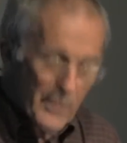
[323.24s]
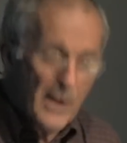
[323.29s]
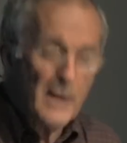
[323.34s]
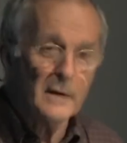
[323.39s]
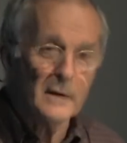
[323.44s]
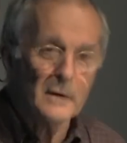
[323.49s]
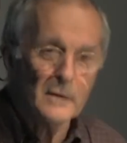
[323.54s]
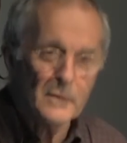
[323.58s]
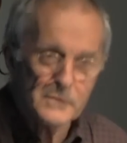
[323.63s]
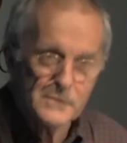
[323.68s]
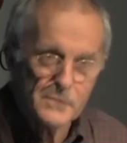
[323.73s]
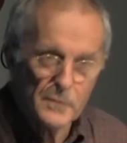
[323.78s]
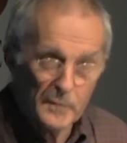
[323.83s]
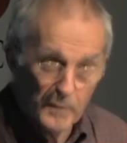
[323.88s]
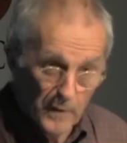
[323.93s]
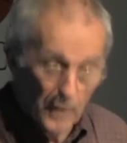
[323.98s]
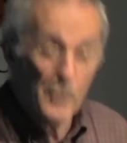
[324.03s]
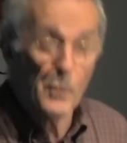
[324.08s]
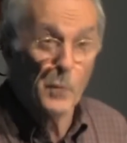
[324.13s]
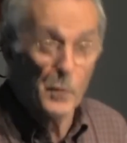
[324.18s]
Brenner,
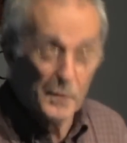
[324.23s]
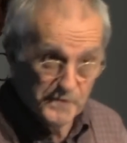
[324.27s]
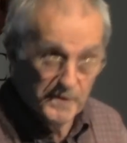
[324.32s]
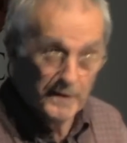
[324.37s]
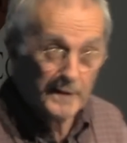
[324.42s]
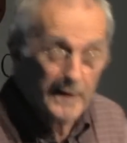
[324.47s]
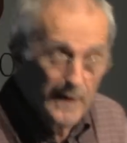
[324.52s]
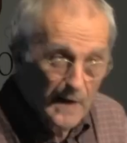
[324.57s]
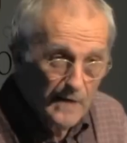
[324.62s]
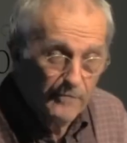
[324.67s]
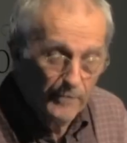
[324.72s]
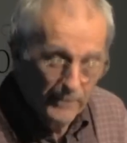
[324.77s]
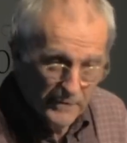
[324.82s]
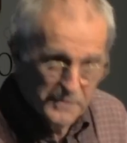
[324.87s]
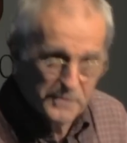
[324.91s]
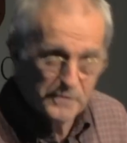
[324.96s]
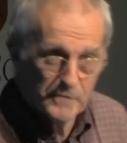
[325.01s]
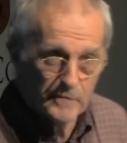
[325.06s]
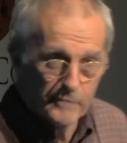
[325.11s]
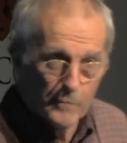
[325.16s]
who was the
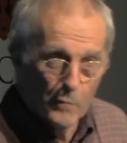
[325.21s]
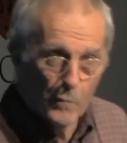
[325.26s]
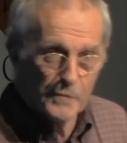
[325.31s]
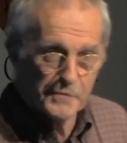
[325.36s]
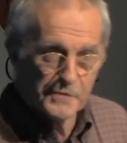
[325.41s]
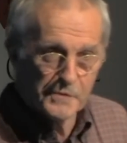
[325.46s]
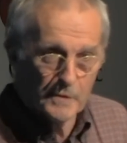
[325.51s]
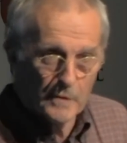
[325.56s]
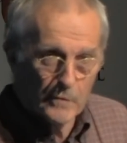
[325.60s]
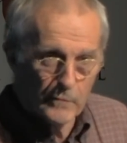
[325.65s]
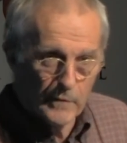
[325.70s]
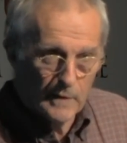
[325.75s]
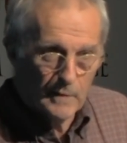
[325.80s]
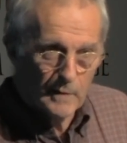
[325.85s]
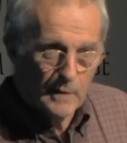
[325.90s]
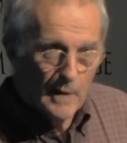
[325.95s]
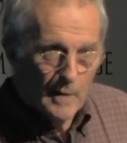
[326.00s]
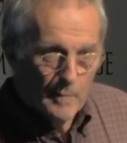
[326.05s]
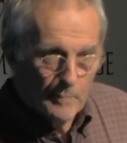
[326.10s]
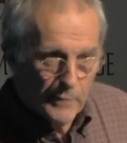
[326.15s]
cleverest of the Watson, Crick,
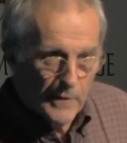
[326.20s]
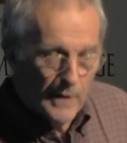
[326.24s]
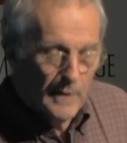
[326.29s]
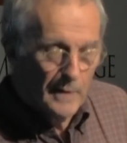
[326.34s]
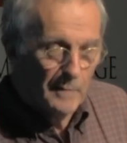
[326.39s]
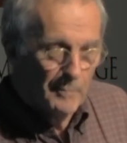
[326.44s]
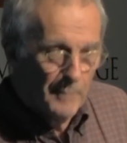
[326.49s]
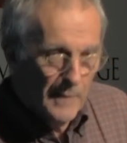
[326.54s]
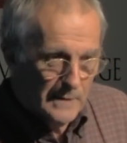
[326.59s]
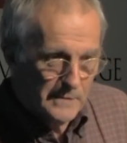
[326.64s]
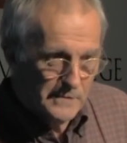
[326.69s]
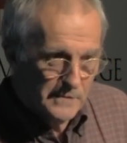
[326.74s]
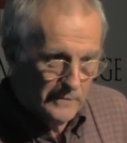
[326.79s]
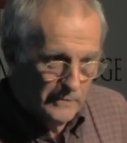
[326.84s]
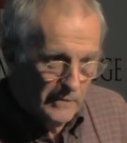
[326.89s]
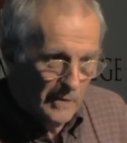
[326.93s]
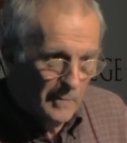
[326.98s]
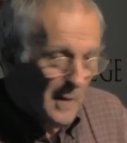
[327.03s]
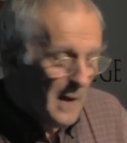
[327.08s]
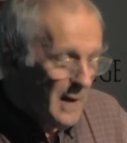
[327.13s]

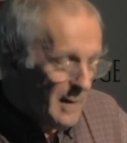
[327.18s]
Brenner-Benzer group.